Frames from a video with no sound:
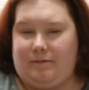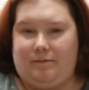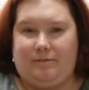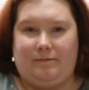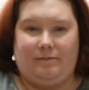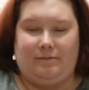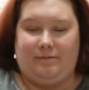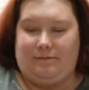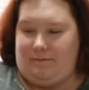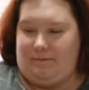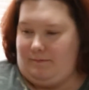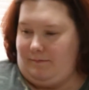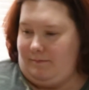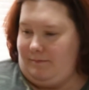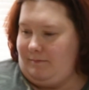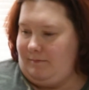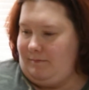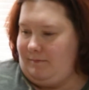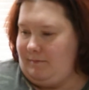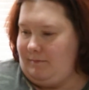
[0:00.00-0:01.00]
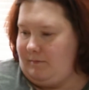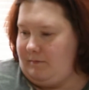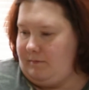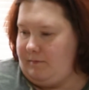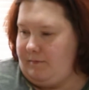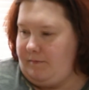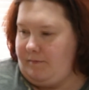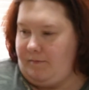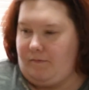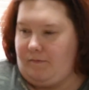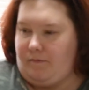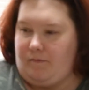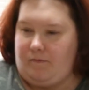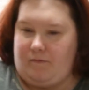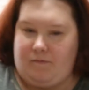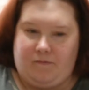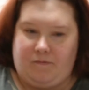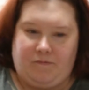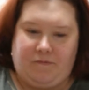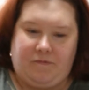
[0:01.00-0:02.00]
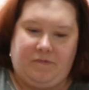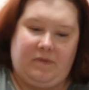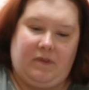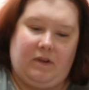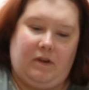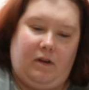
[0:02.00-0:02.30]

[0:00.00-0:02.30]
No one is speaking in this clip.